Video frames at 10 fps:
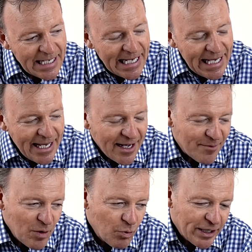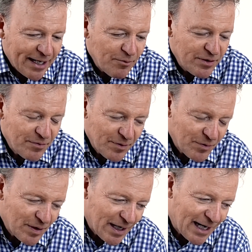Yeah, I mean,
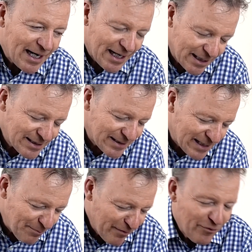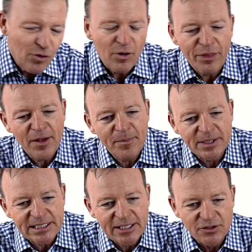as I said before,
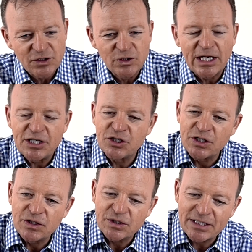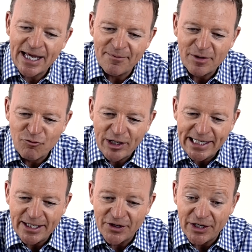third-party consultations can be really
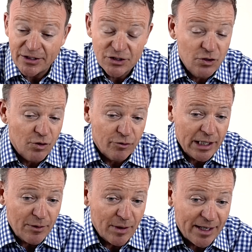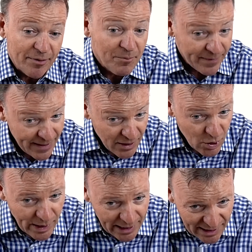good and score really well, but they are
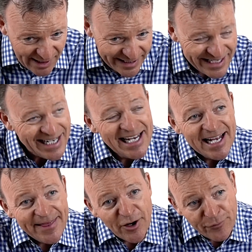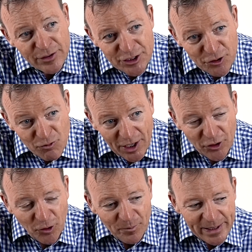quite hard. They often do run
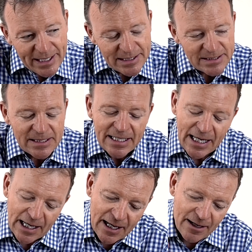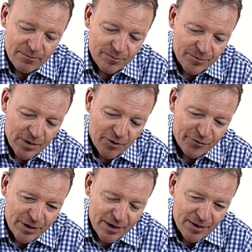on because
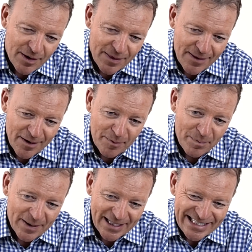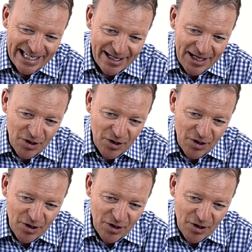often a third party